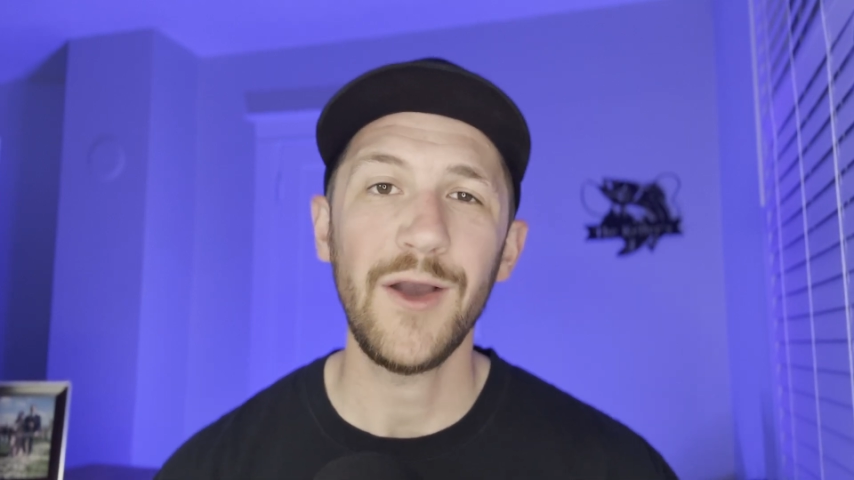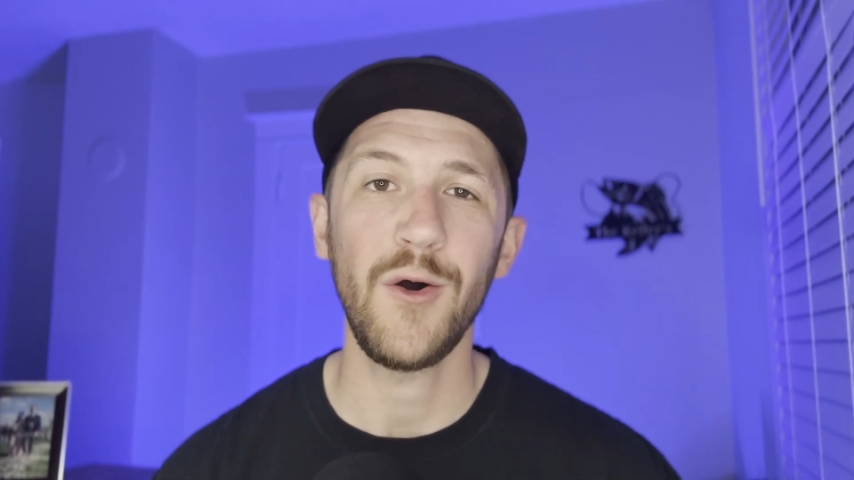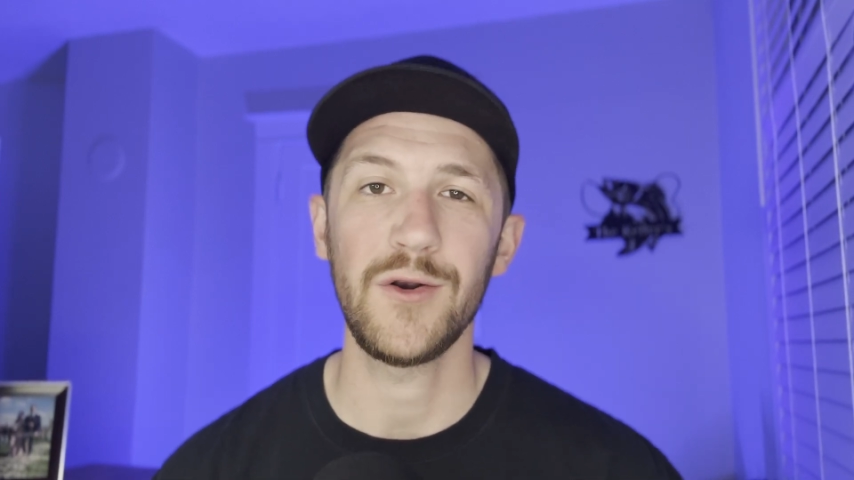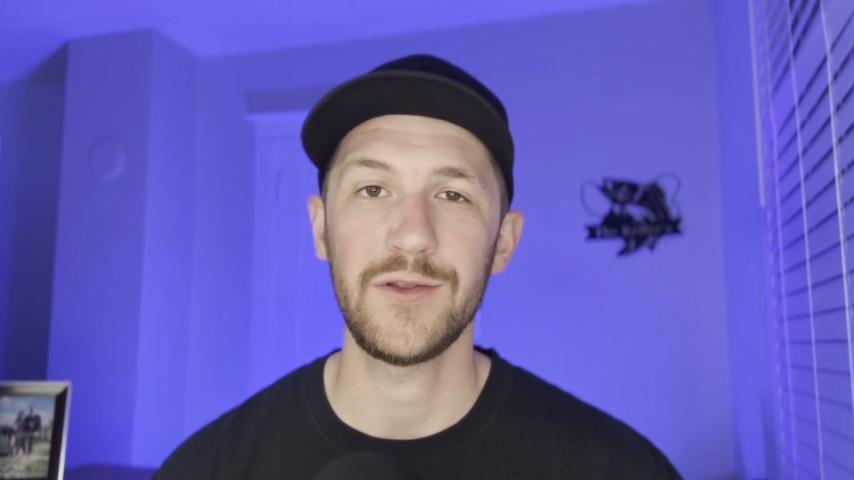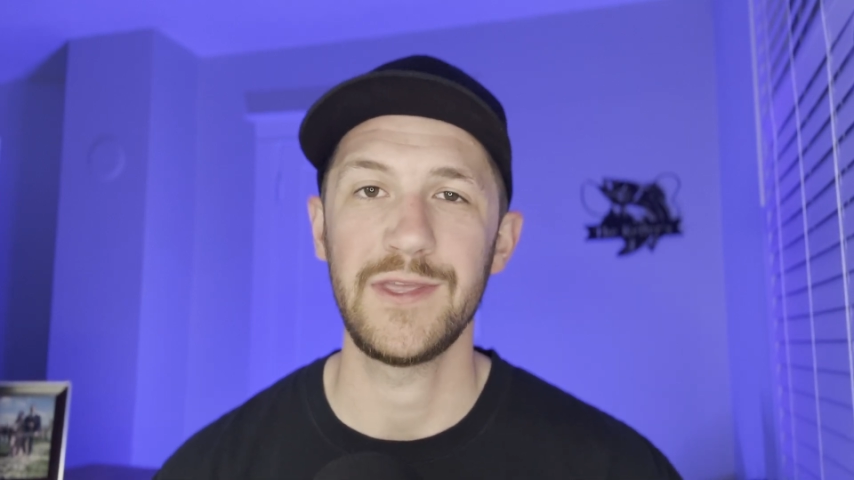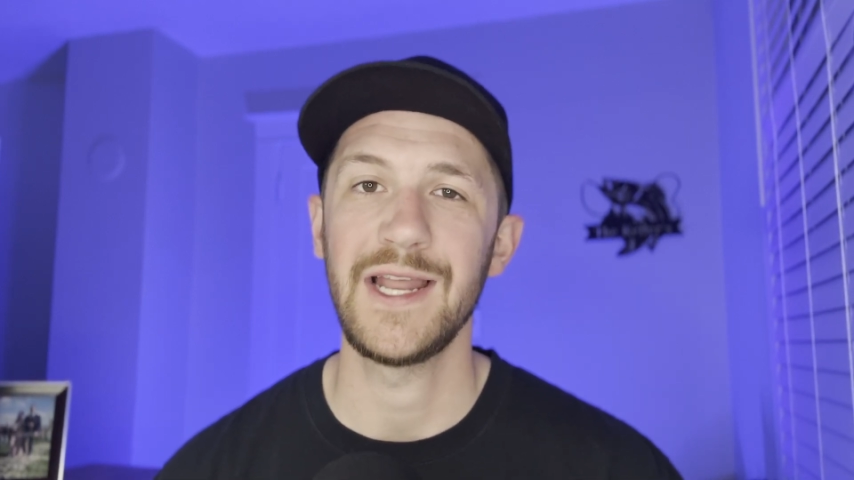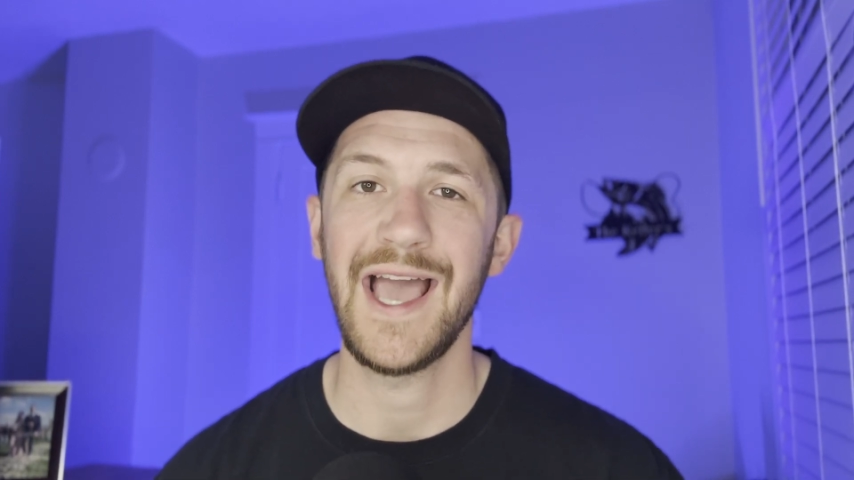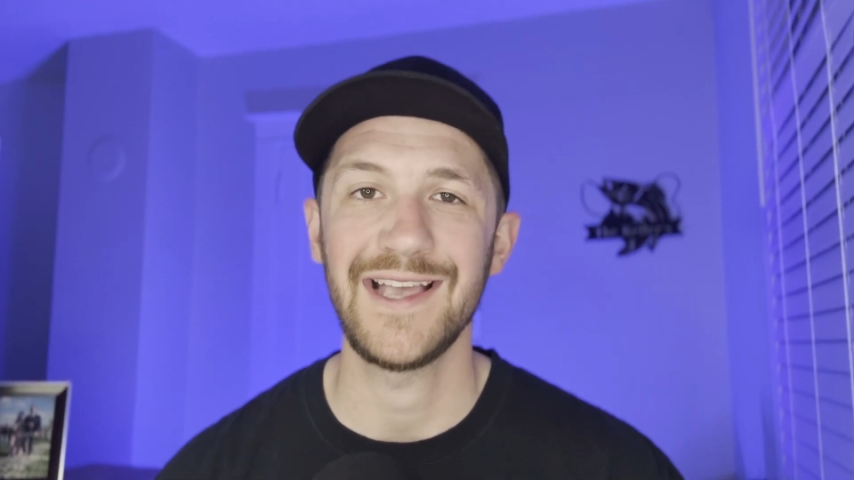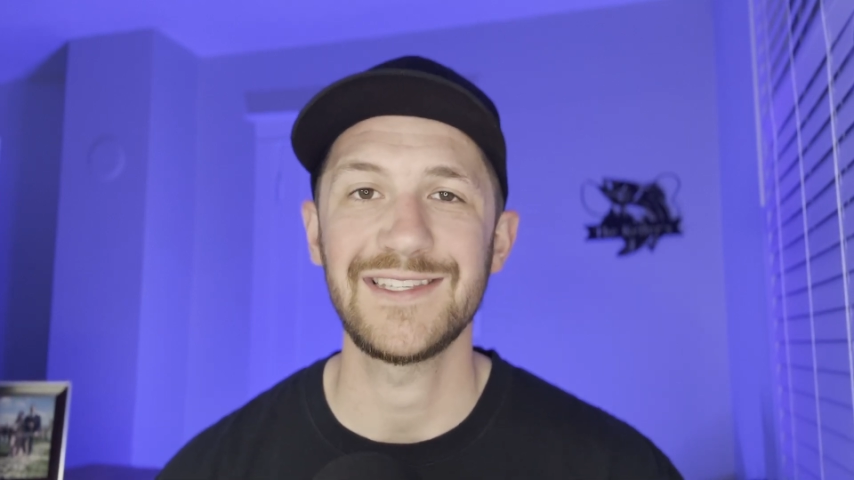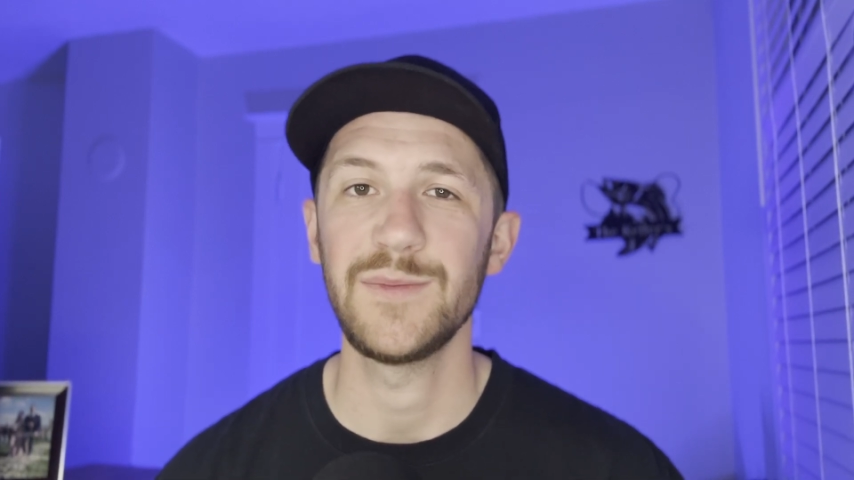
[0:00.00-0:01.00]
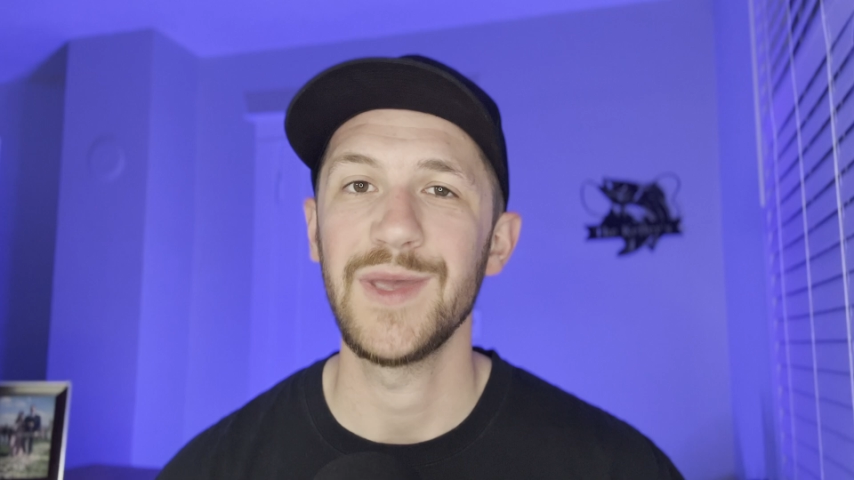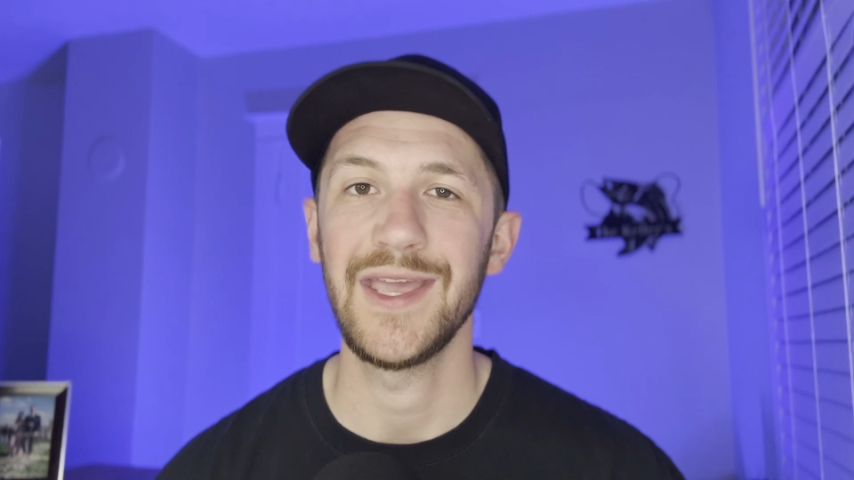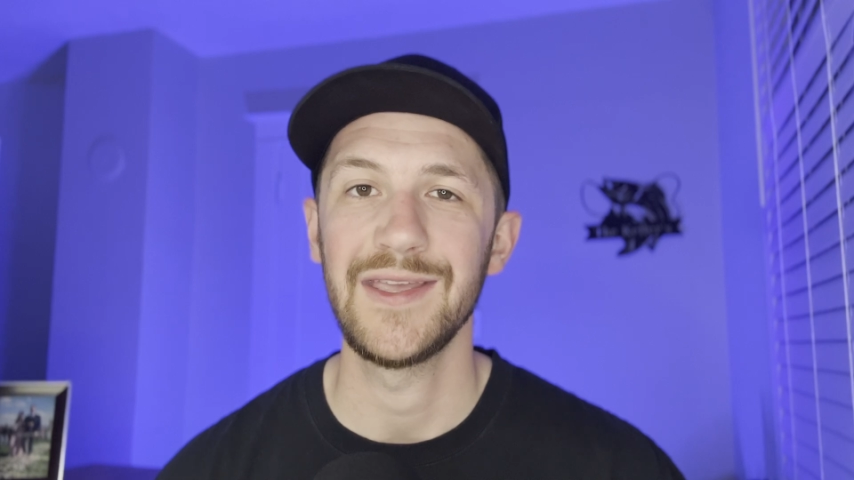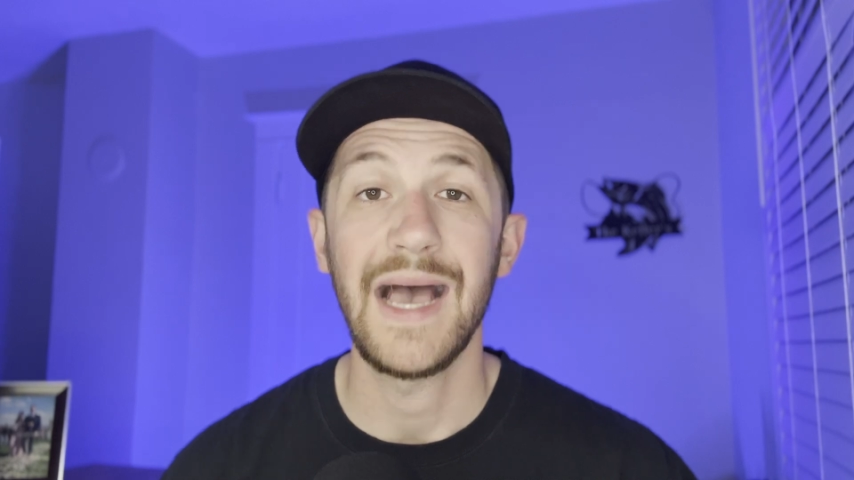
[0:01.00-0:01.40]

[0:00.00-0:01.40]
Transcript: harder than it has to be.